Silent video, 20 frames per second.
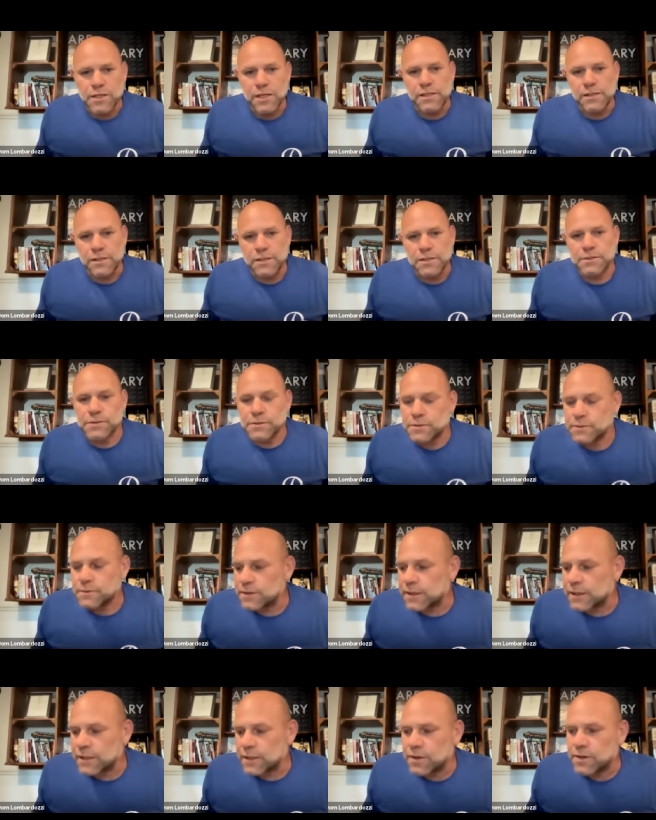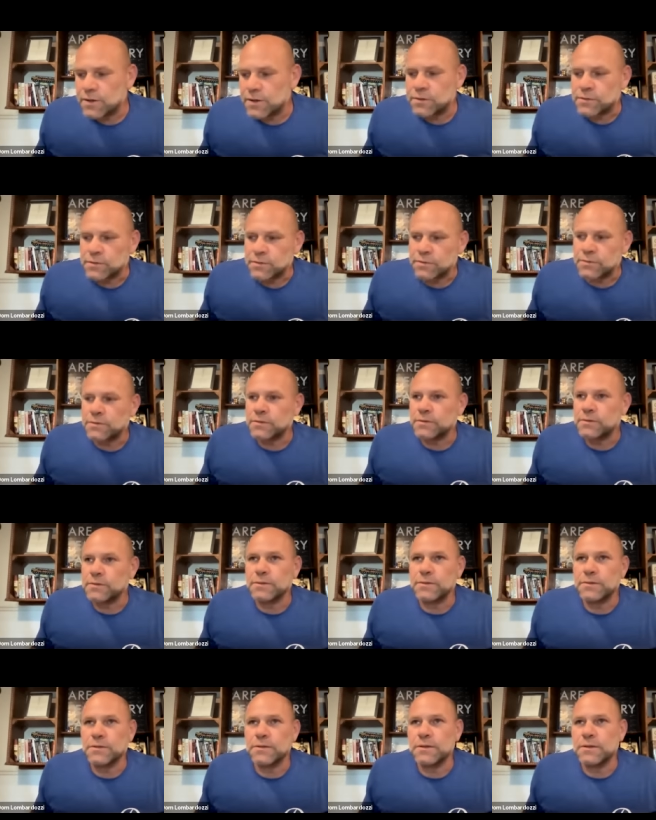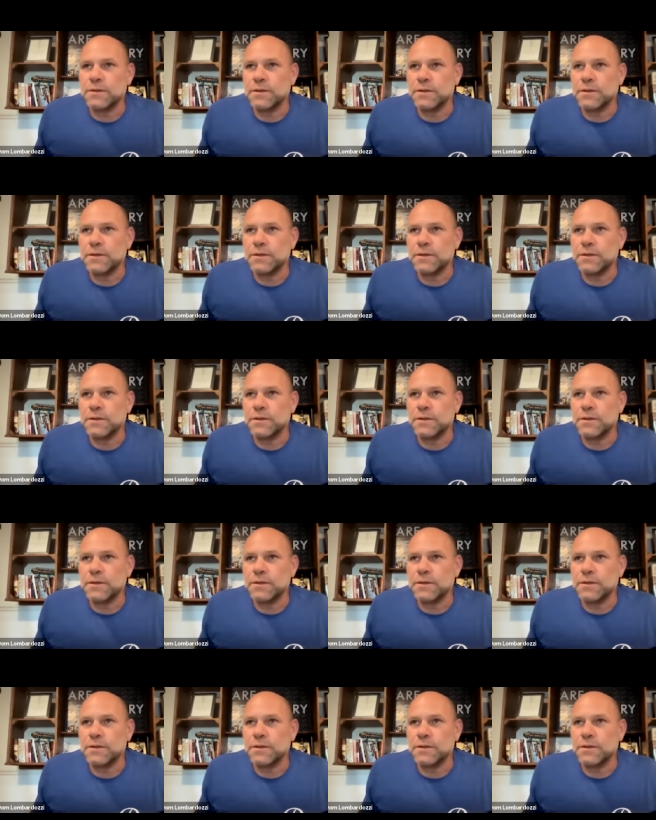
It goes like this. It goes.